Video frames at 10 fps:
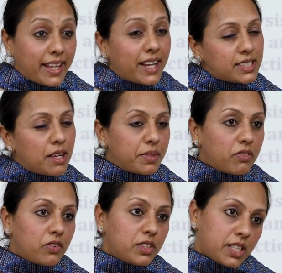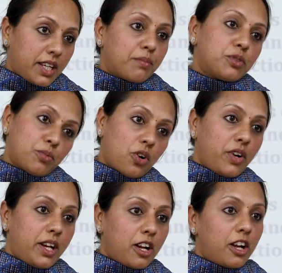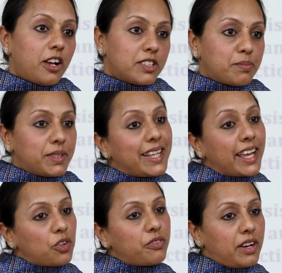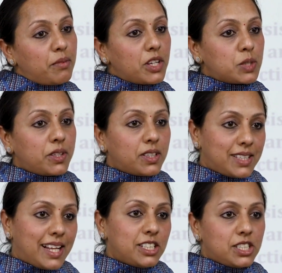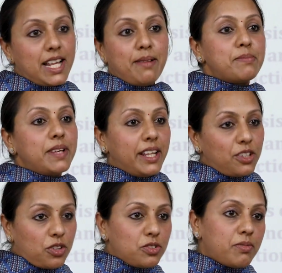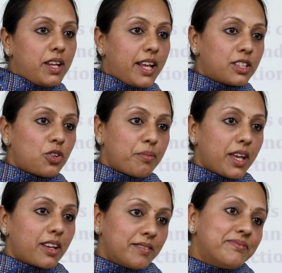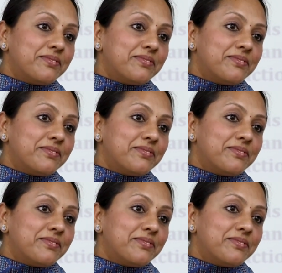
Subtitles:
And that is something we will take up tomorrow in our class. But thank you very much, because that just helps me lead on to my next topic.